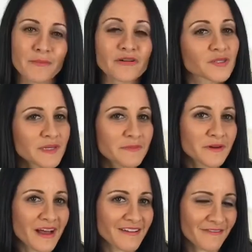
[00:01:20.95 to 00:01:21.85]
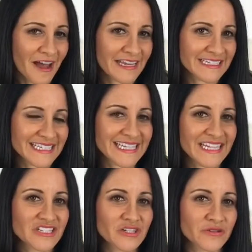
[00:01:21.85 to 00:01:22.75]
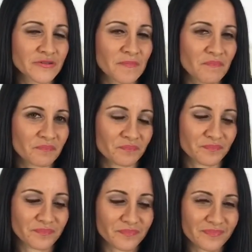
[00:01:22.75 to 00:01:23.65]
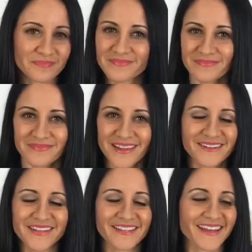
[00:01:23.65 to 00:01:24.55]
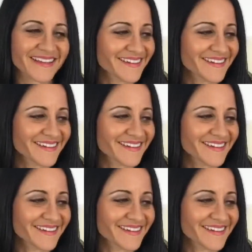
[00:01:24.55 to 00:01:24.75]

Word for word: Most people I find tend to don't like